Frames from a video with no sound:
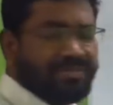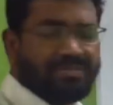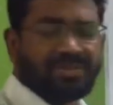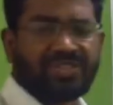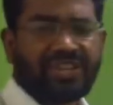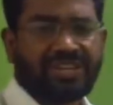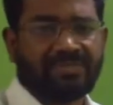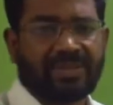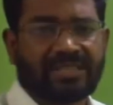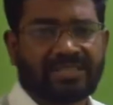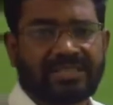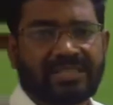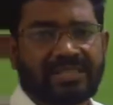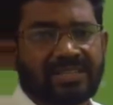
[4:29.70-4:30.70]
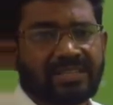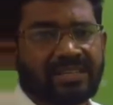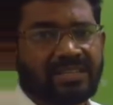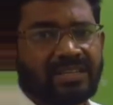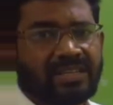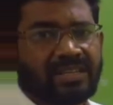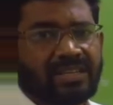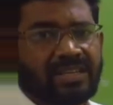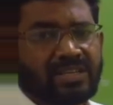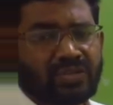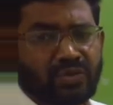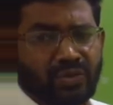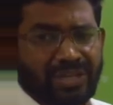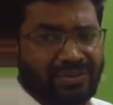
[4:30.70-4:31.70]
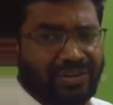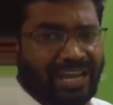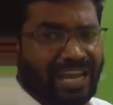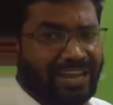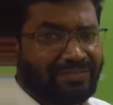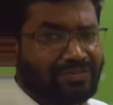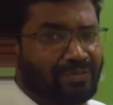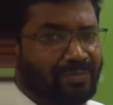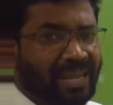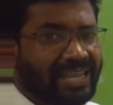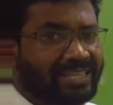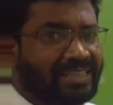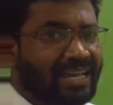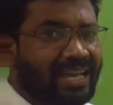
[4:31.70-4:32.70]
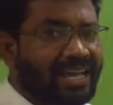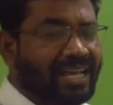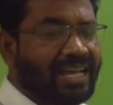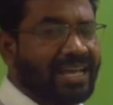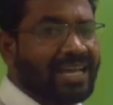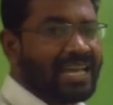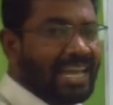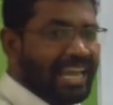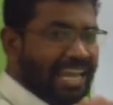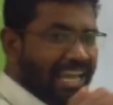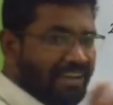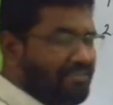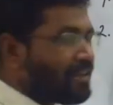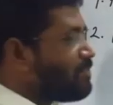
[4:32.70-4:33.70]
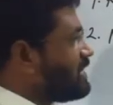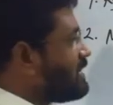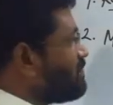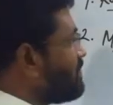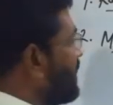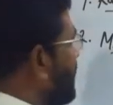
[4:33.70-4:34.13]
statement. So you have to make the affirmative tag.